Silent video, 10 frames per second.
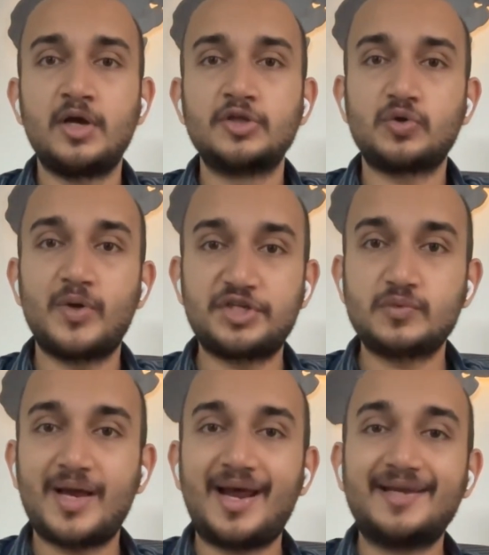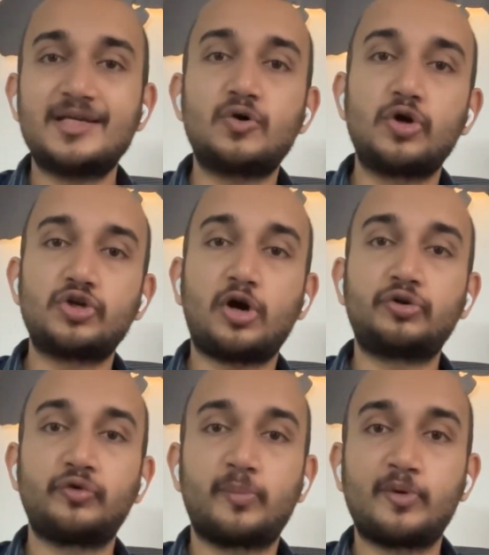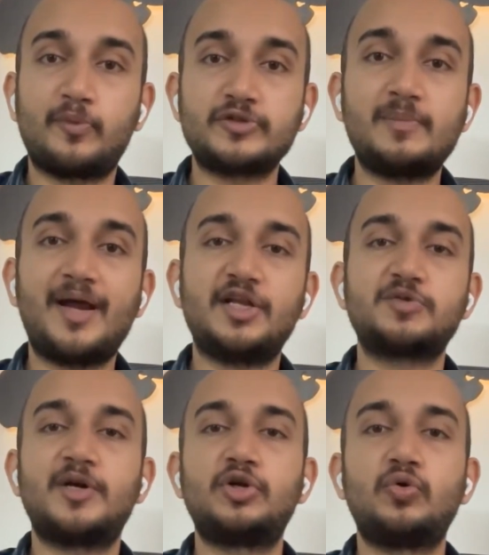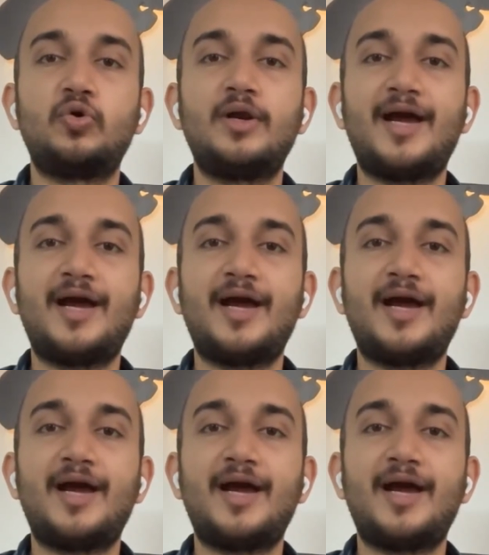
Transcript: So, which is where I can go talk to your proposal management tool